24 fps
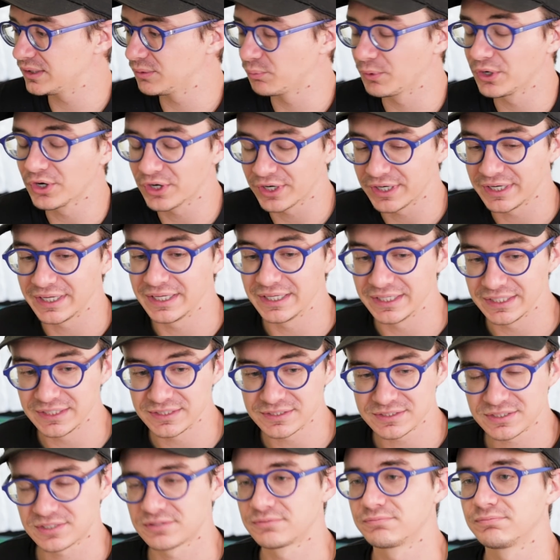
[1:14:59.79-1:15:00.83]
we're going to
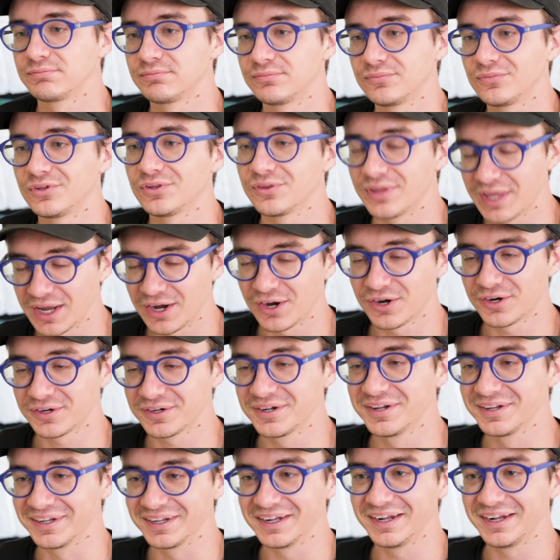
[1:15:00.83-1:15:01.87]
end there.
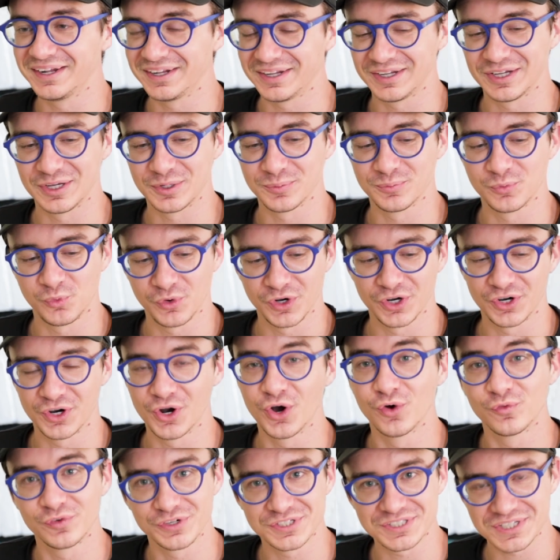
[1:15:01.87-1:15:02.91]
We're
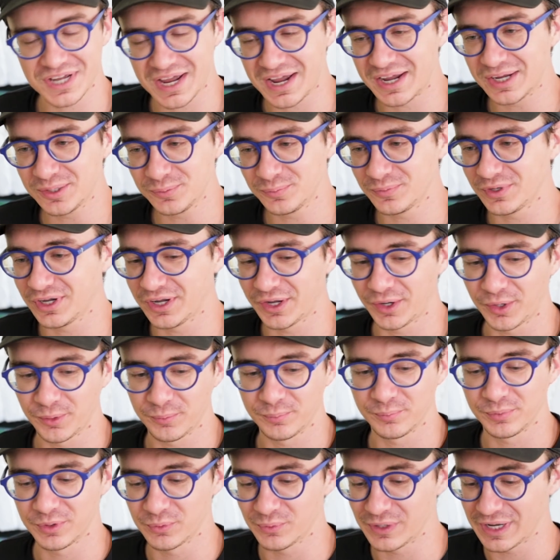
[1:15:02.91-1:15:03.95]
over time,
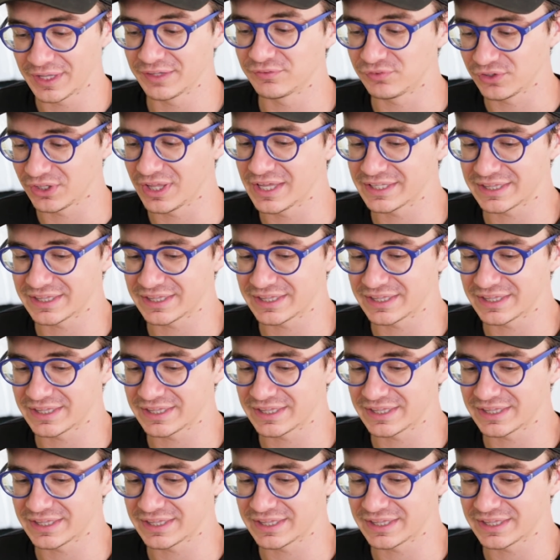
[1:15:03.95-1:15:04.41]
but I feel